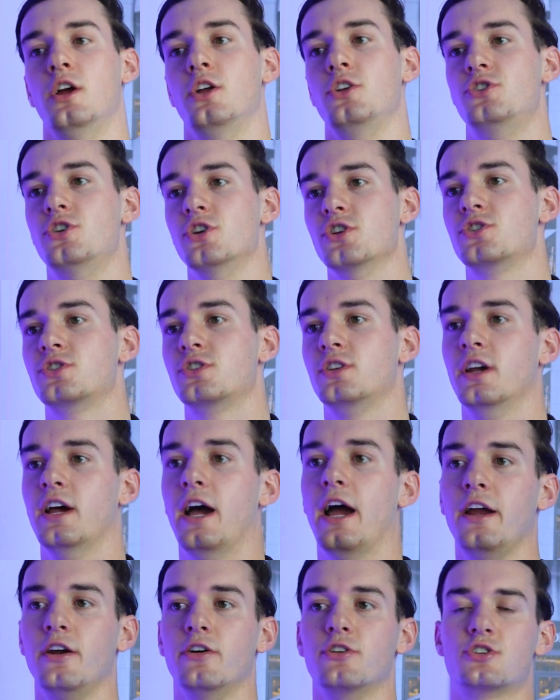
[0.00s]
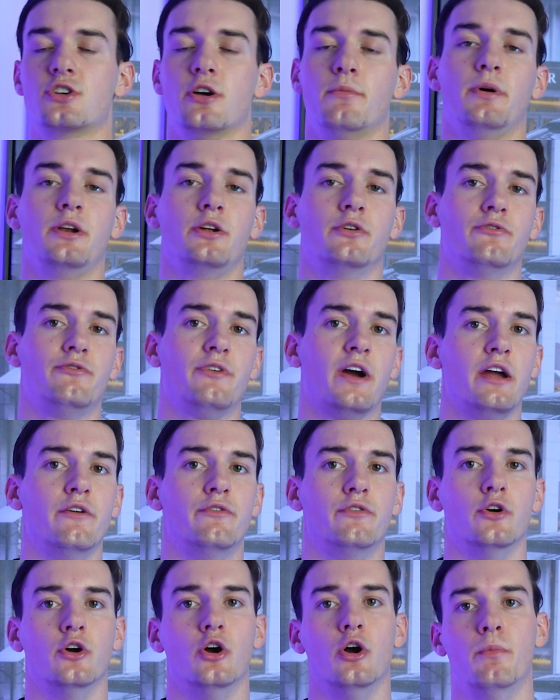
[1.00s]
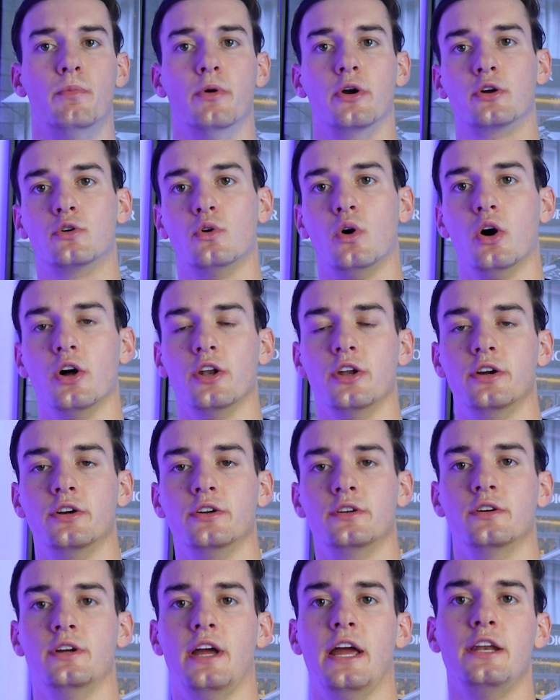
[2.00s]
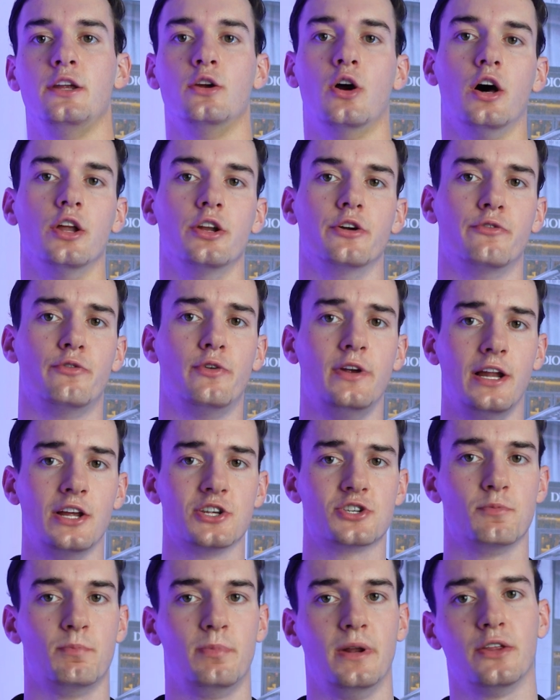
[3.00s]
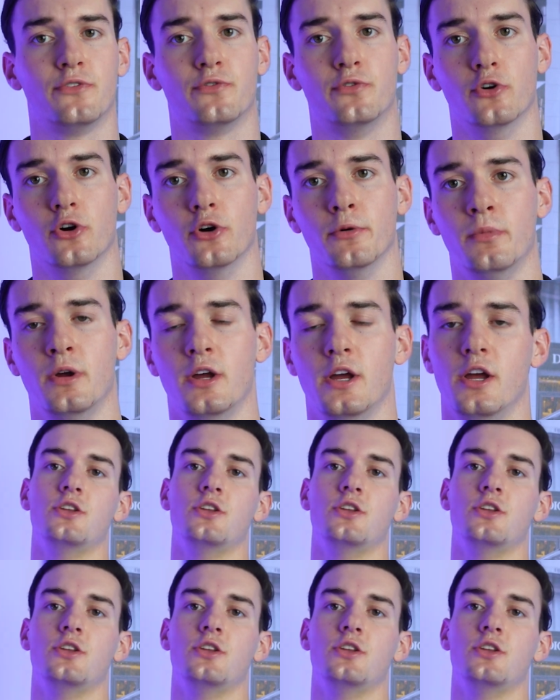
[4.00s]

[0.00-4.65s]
Just hire somebody on Fiverr, Upwork or any other freelancer platform.